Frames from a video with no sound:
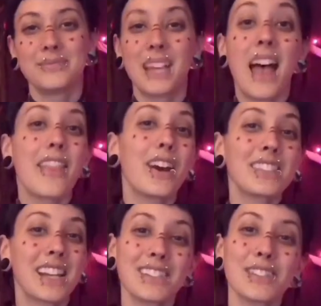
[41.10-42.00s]
There are
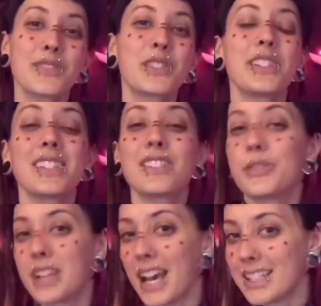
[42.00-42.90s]
tons of choices to
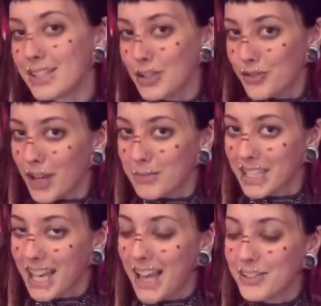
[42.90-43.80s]
enhance those family
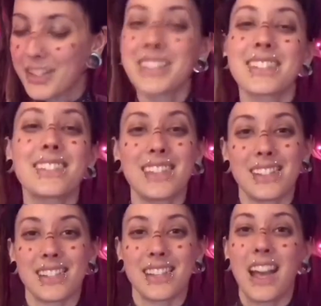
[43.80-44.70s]
gatherings this
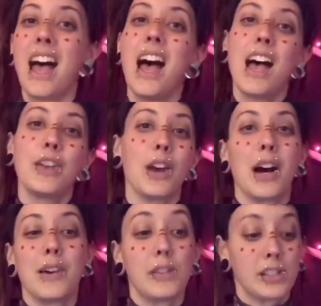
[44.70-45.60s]
season. You
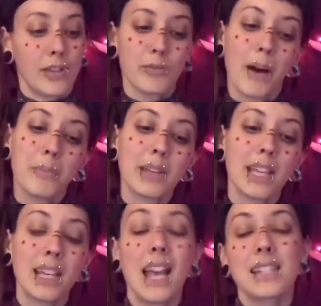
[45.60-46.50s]
have stuffed
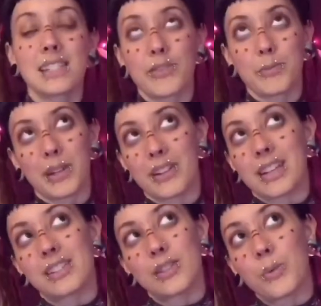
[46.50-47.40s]
pumpkin, stuffed butternut
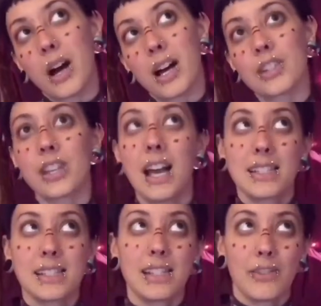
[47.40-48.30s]
squash,
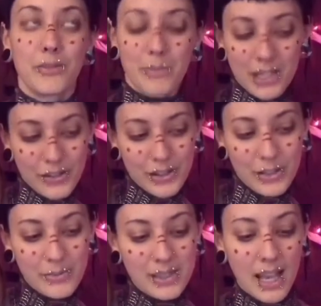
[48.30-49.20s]
stuffed
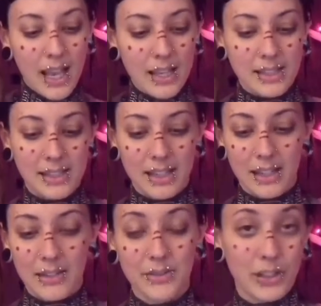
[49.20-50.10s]
mushrooms,
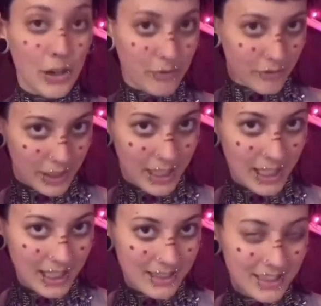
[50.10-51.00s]
stuffed
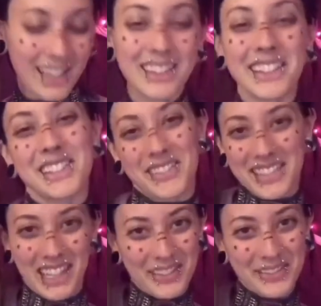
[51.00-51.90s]
tofurkey, lots of
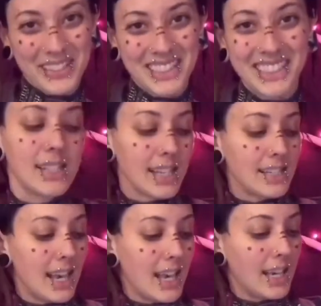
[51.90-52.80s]
stuff.
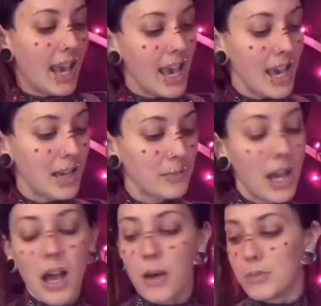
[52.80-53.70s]
Seitan ham,
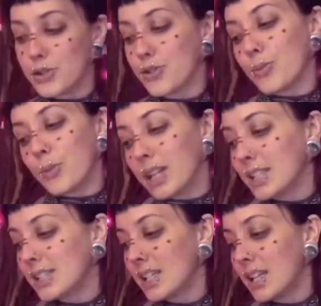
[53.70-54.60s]
mushroom
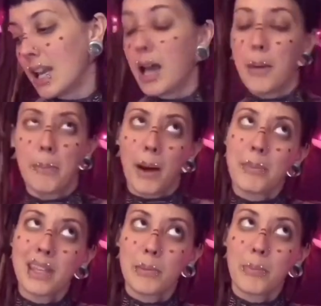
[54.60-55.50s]
Wellington,
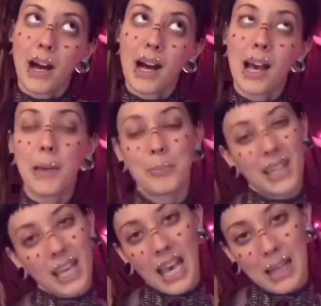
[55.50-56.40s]
pumpkin pie,
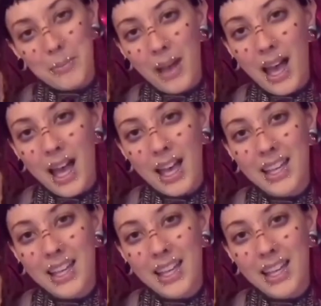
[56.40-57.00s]
pecan pie.